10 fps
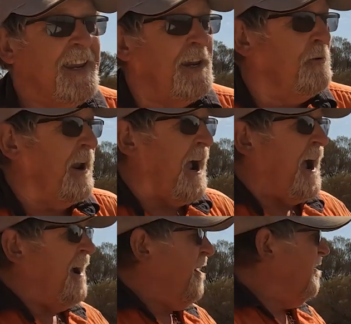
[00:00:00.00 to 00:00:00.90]
here we
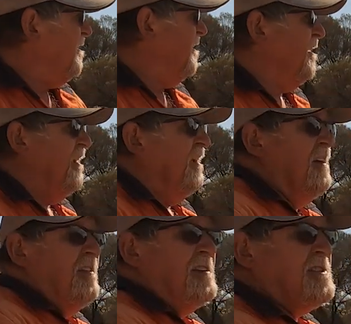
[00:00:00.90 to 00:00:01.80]
are.
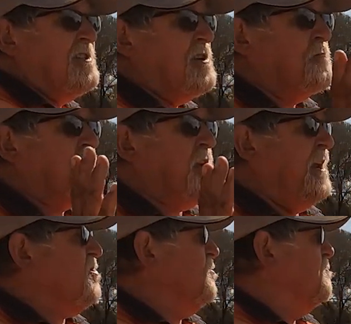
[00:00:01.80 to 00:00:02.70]
This is a
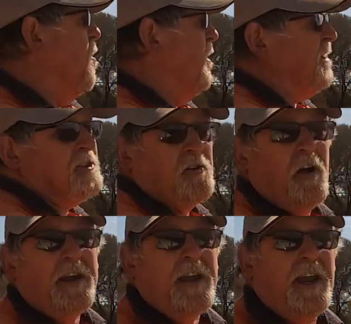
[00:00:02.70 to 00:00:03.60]
substantial mining
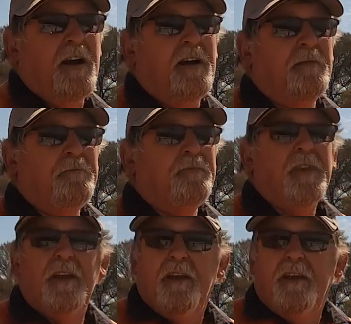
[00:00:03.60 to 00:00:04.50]
site. Now
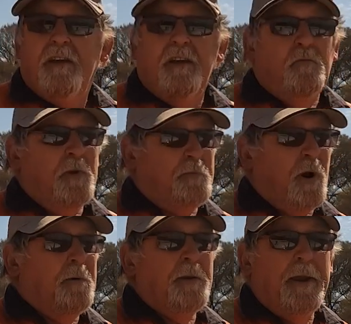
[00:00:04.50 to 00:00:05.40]
we're
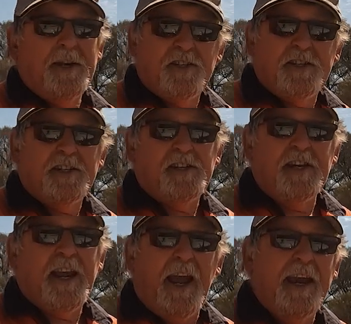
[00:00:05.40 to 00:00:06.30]
probably about
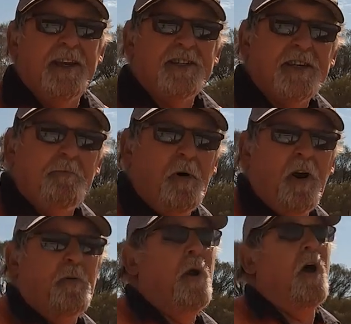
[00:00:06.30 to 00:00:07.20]
60 k's
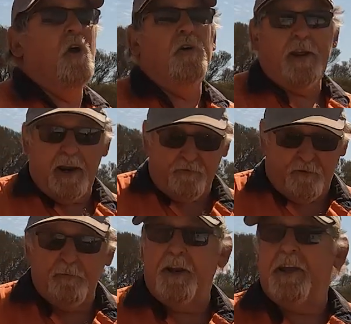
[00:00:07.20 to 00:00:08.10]
by road out from